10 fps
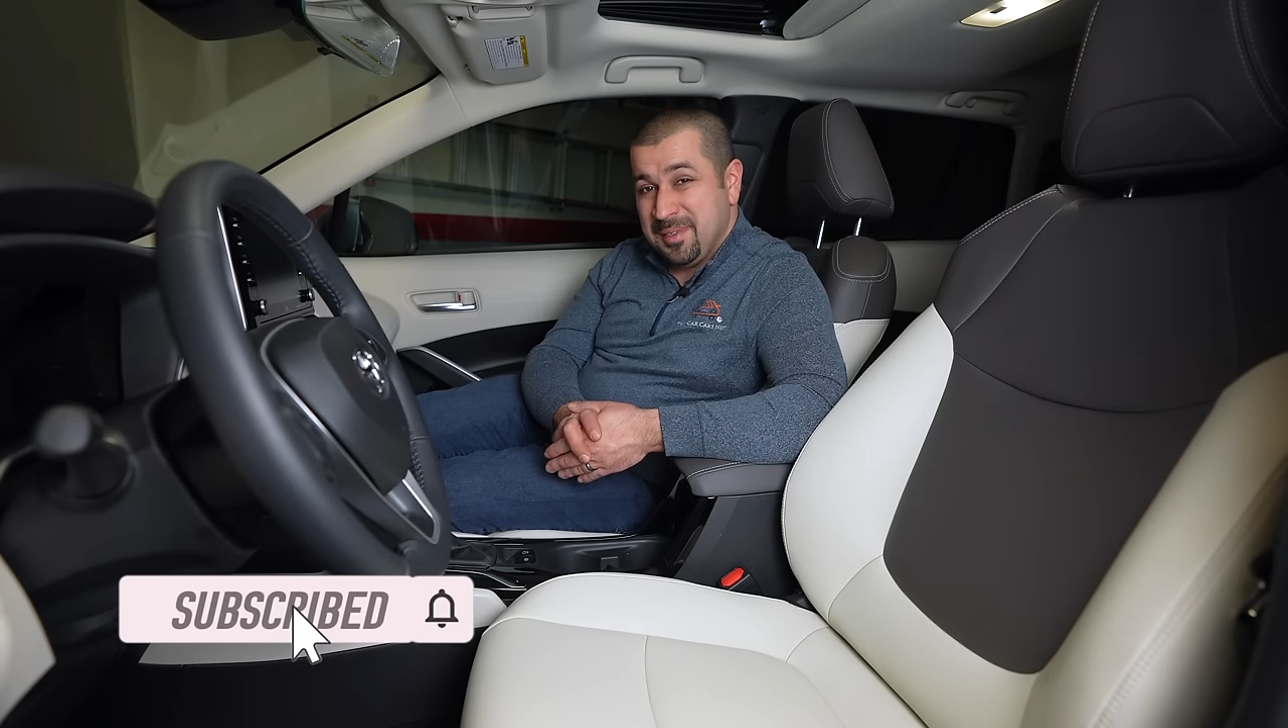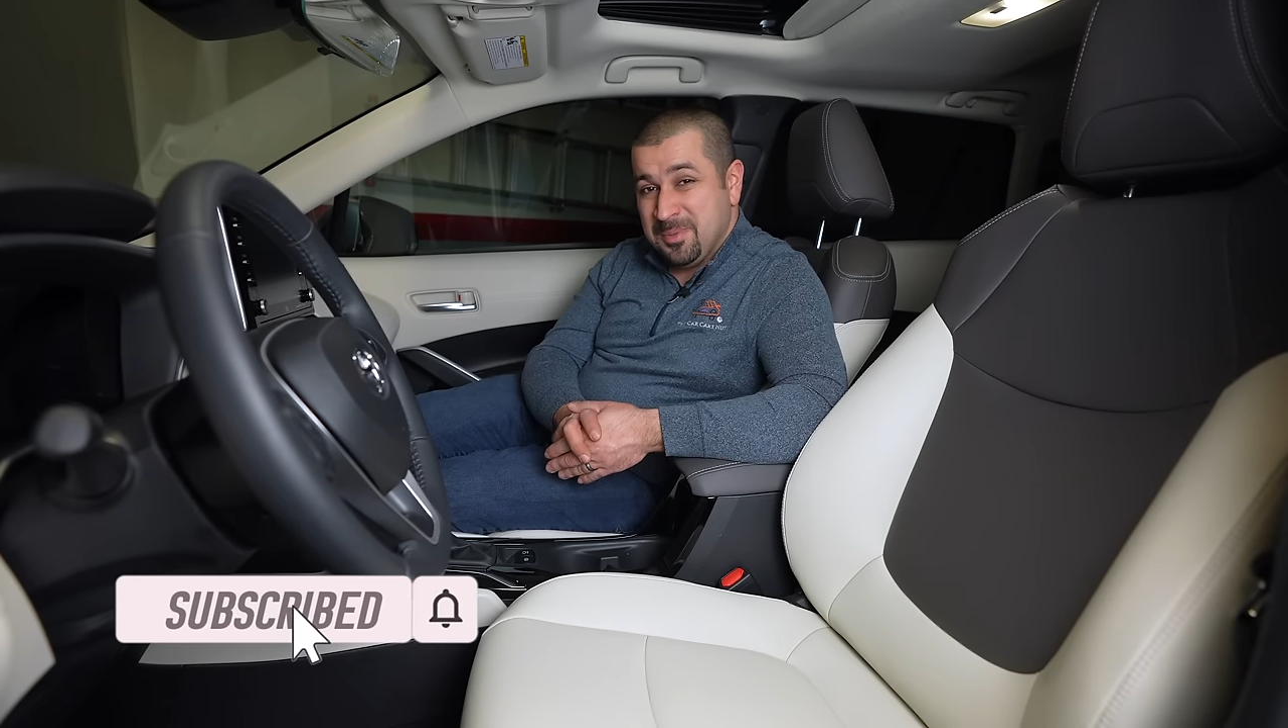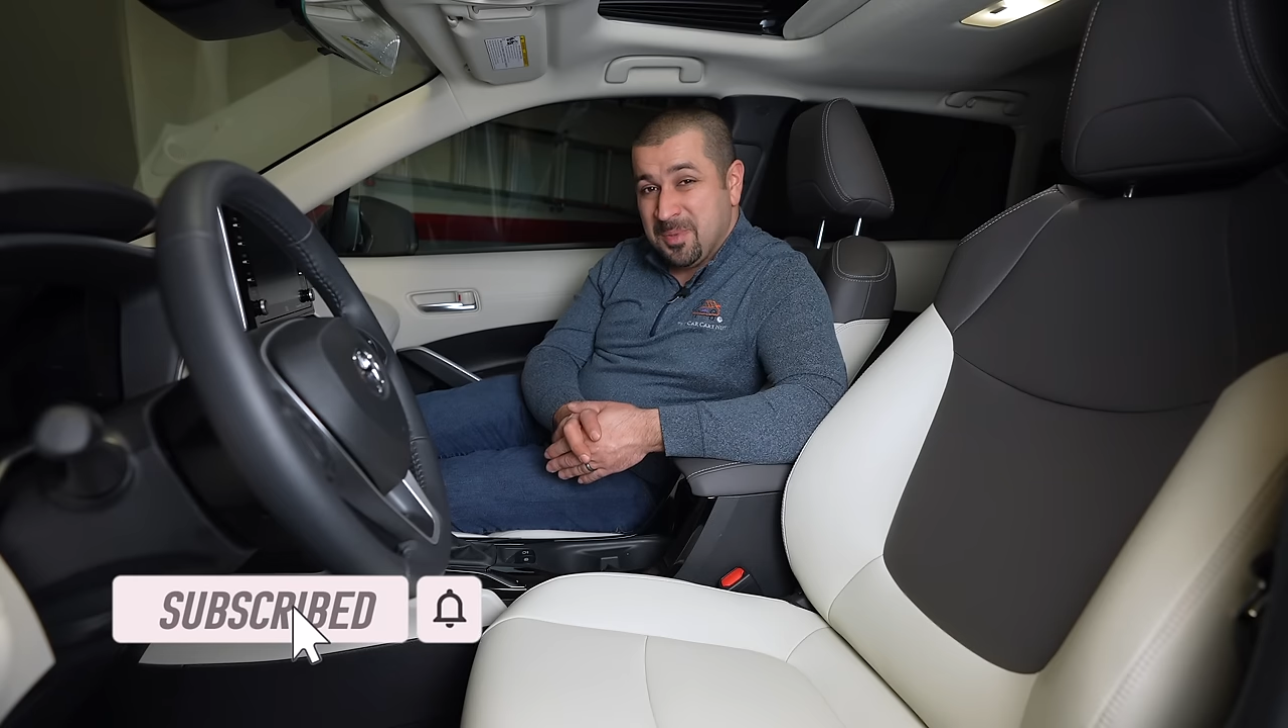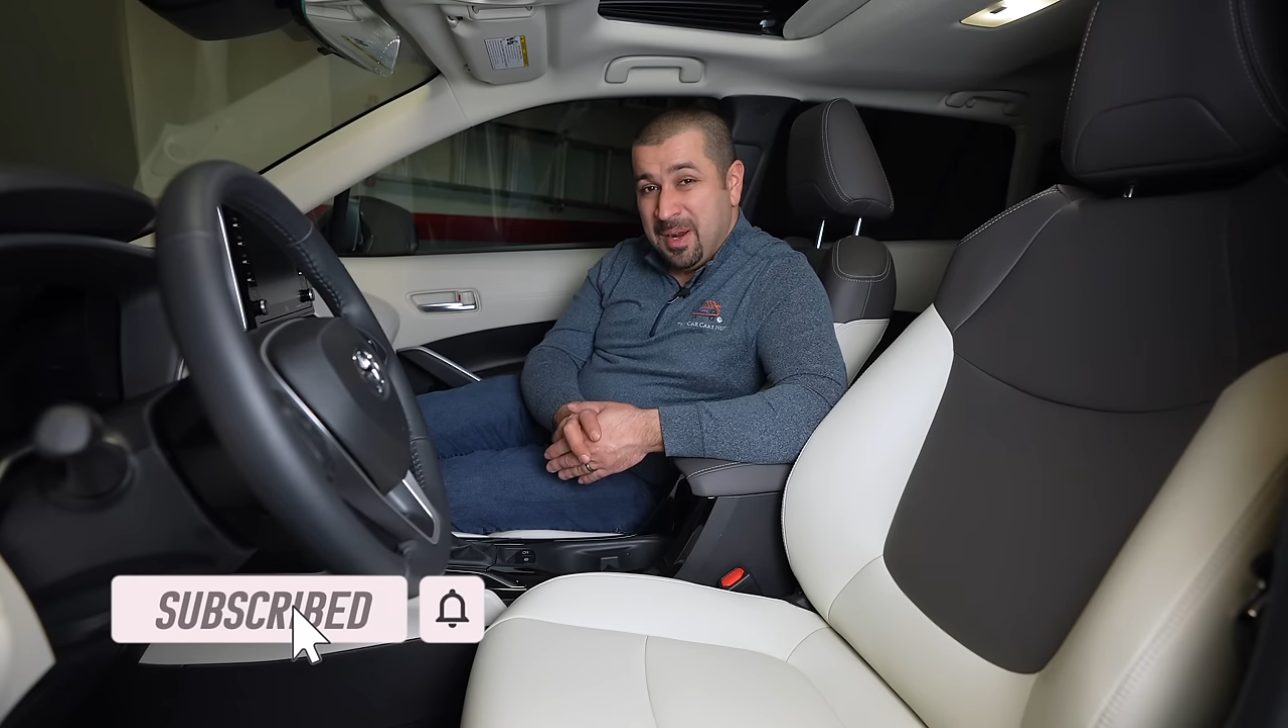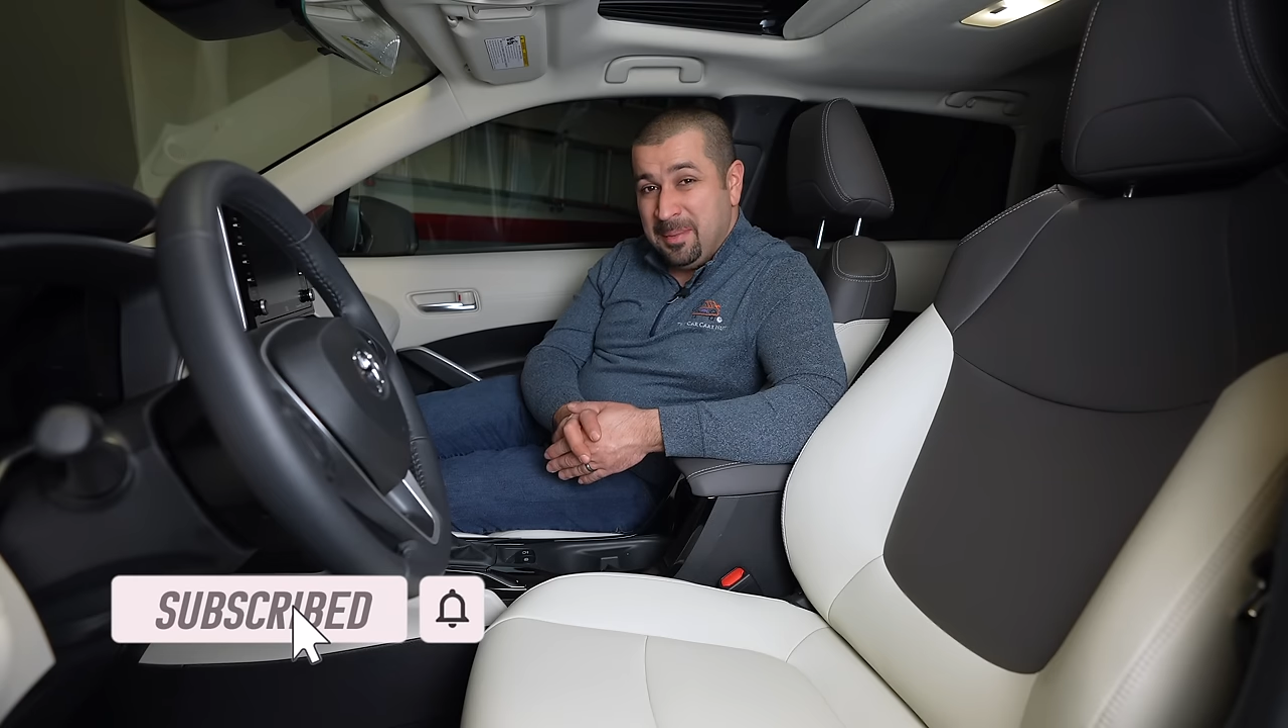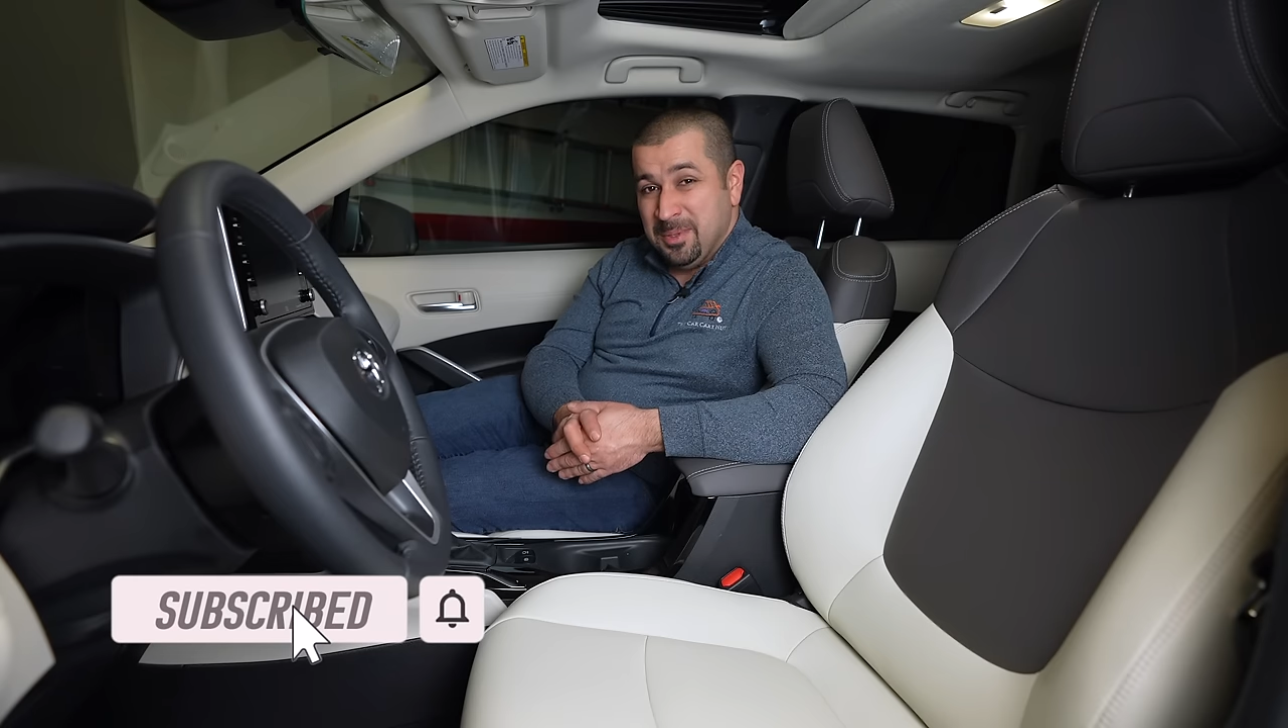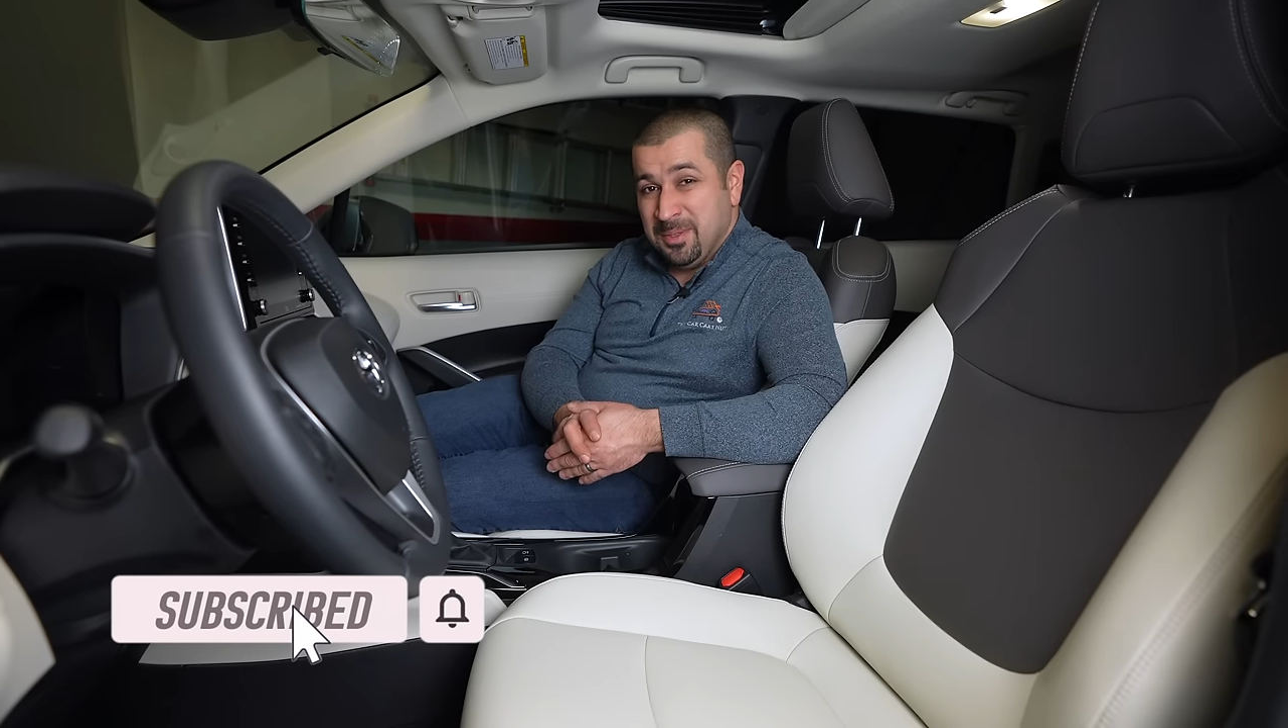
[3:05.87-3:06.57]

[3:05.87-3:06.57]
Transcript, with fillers: subscribing